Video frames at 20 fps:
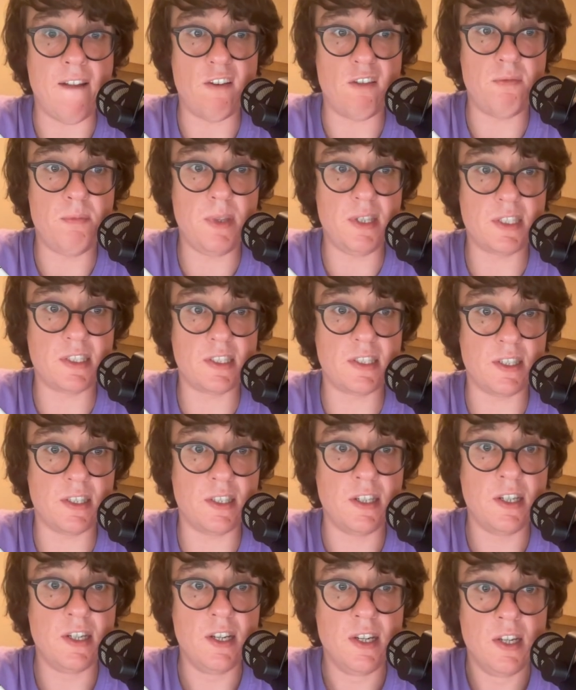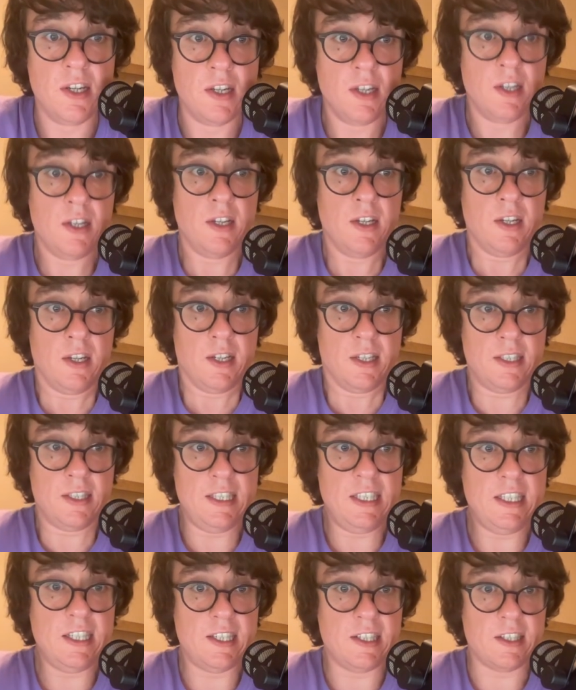And instead of a nickname,
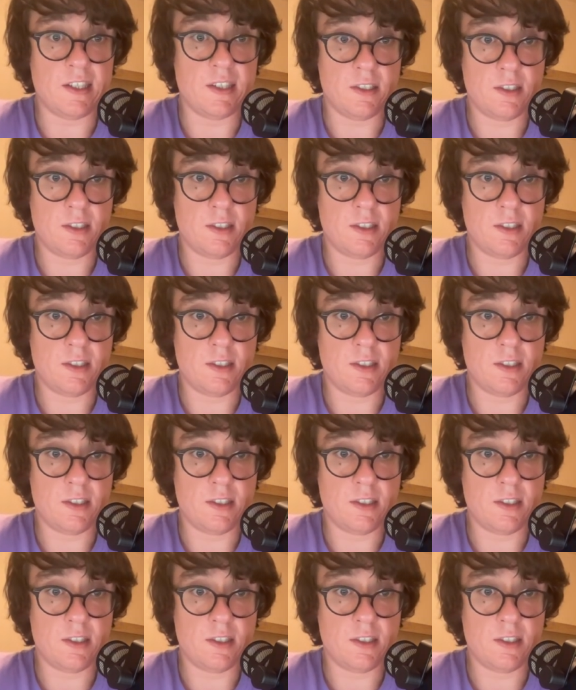from the